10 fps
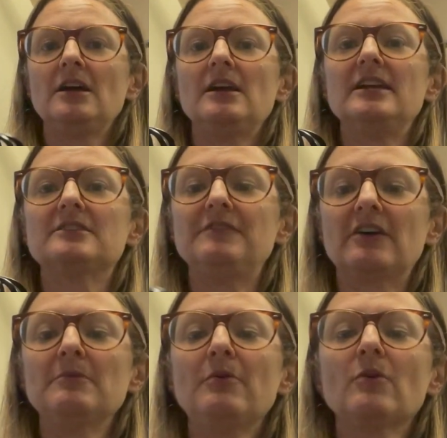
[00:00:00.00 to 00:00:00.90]
It's
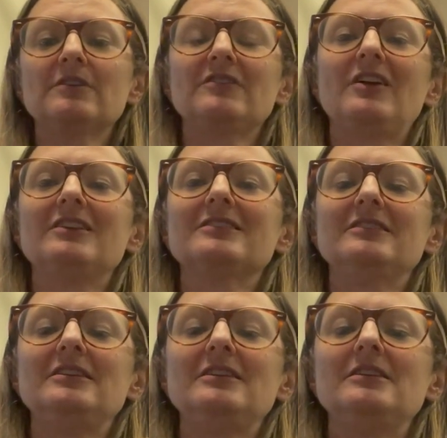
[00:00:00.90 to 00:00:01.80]
very important that
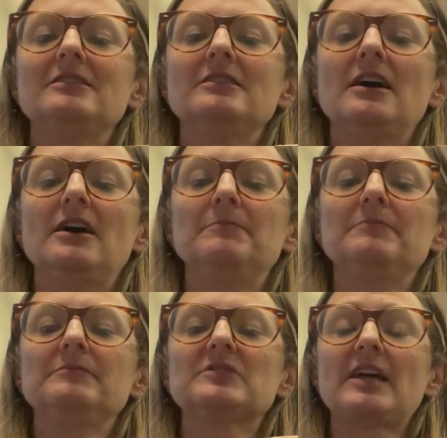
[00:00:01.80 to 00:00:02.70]
the
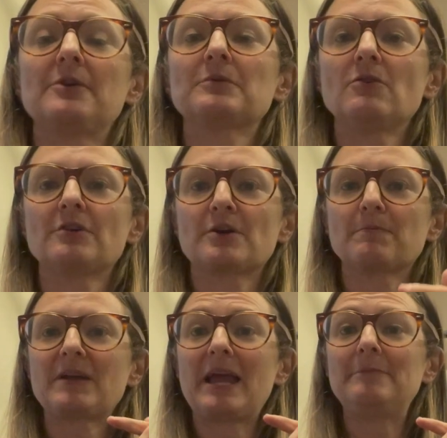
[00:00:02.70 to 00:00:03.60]
sound
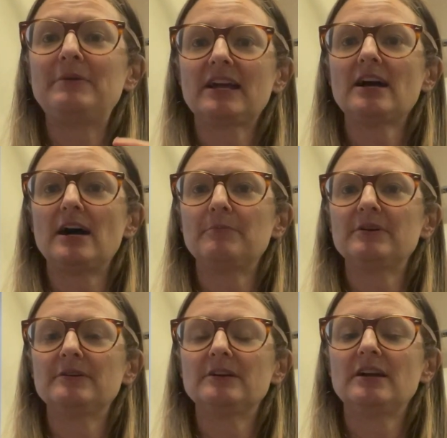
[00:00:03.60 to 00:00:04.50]
recorder can pick up
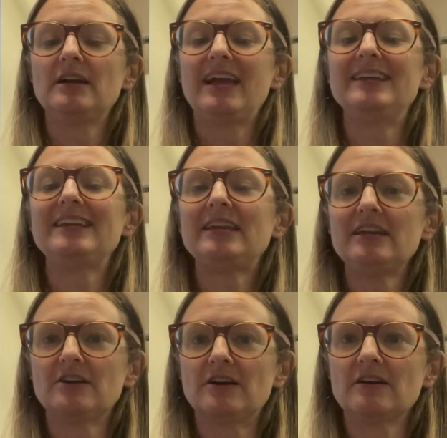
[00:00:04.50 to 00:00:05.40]
and
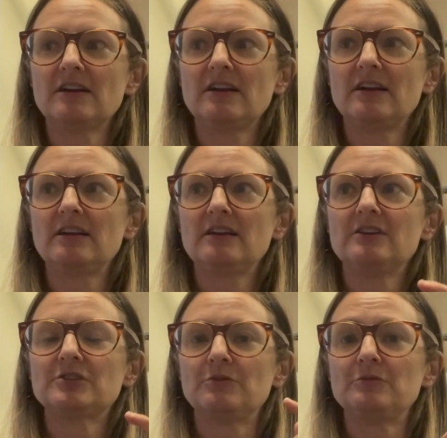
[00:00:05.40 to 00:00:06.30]
hear.
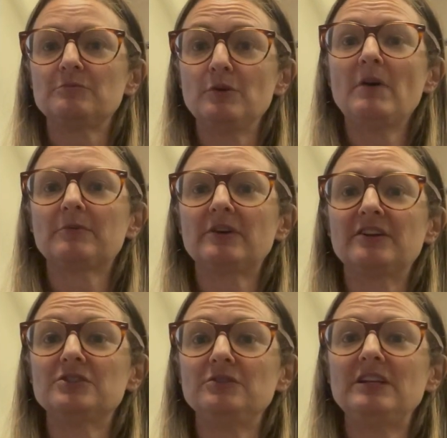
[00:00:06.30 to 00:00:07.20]
So boom
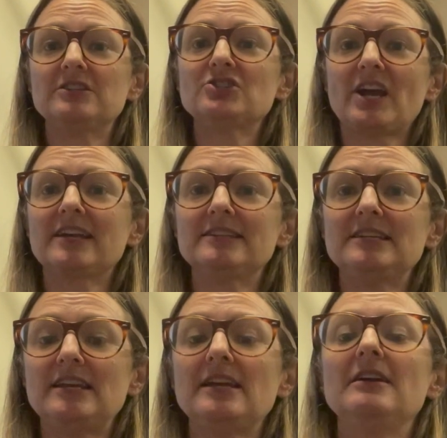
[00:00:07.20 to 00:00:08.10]
operators, you need to check and
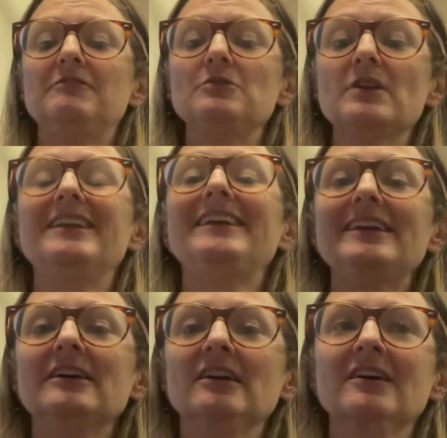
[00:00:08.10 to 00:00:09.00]
see if you can
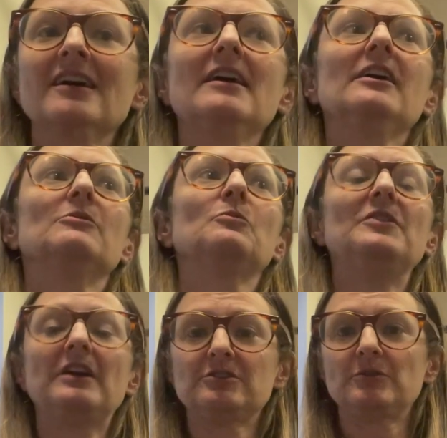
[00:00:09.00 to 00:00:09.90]
hear when
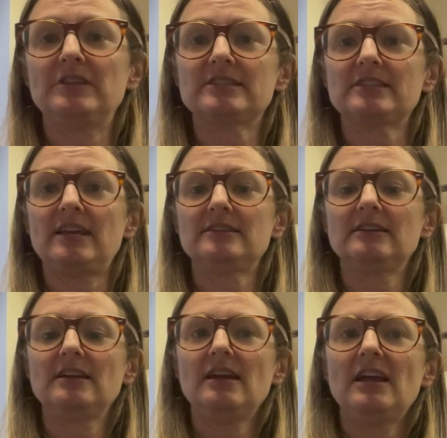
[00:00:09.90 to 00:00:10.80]
they are doing the slate.
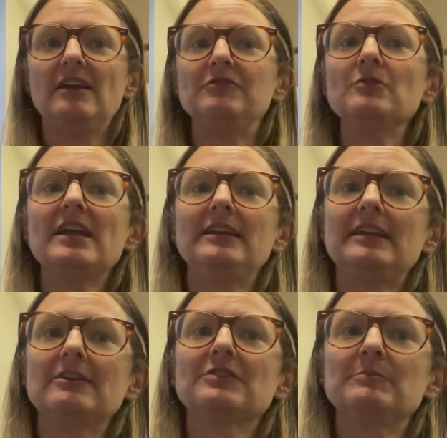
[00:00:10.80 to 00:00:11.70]
If you can't
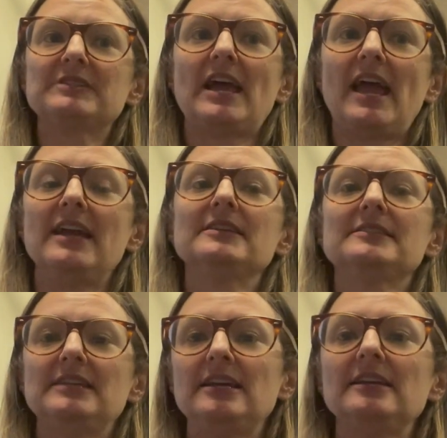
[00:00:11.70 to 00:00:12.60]
hear them say
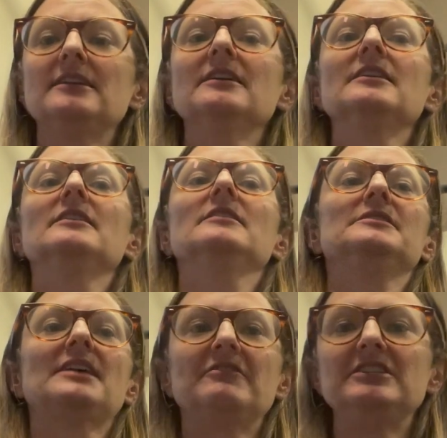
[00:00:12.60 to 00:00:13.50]
scene
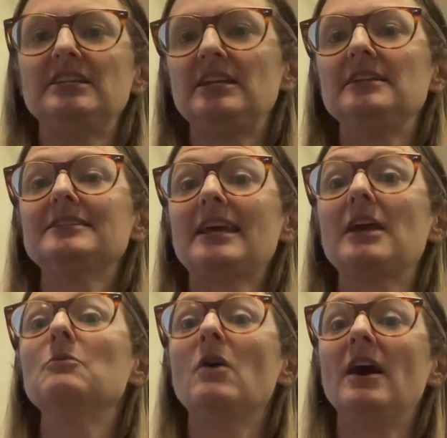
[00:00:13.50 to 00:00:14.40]
7D,
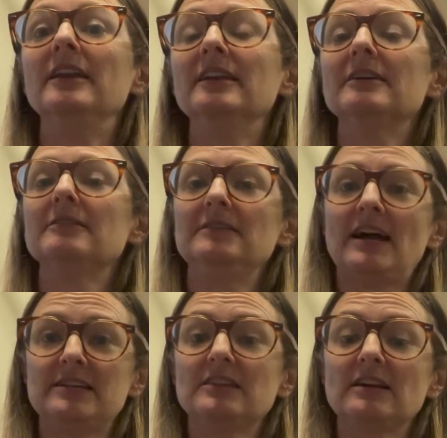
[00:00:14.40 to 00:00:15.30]
take 1,
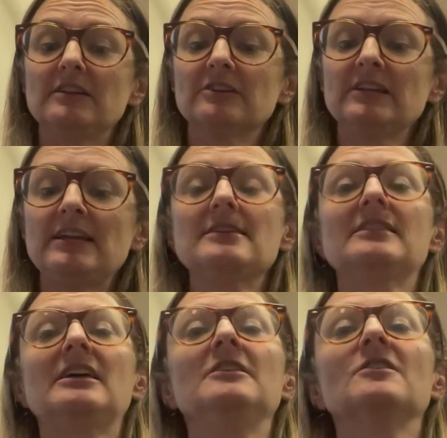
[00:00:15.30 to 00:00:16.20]
nice and clearly,
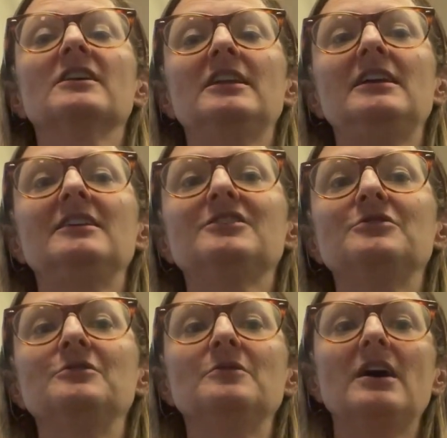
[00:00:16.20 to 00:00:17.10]
then you're gonna need
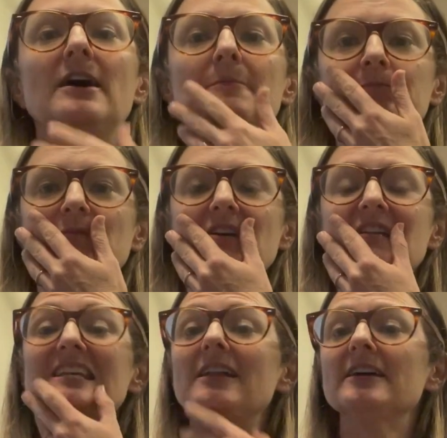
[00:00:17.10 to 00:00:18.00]
to
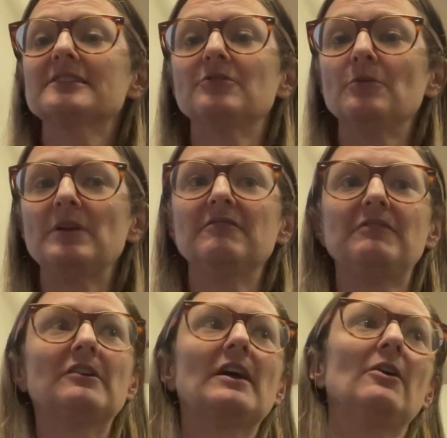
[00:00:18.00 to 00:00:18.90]
tell us so that we can
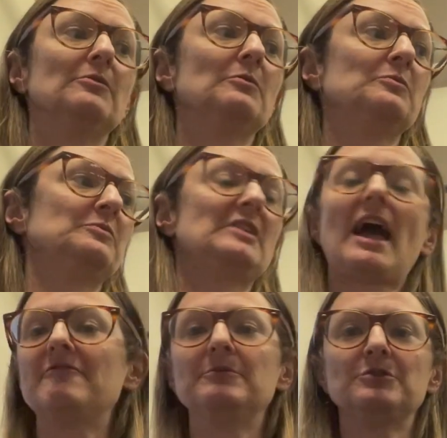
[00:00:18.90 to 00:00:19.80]
figure out,
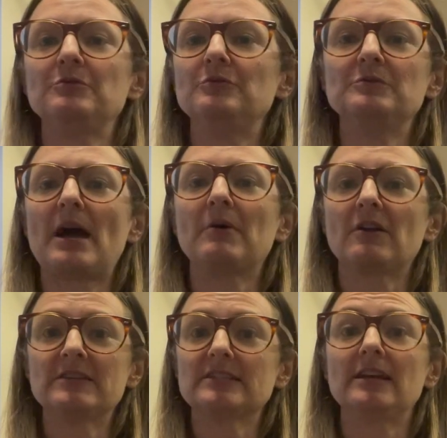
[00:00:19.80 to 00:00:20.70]
have them do that part
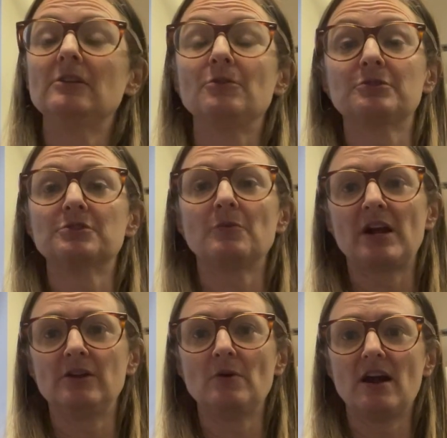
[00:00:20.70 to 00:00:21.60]
of the slate closer to where
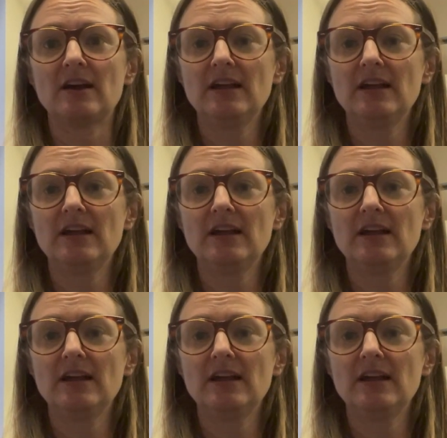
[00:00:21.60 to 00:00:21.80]
you are.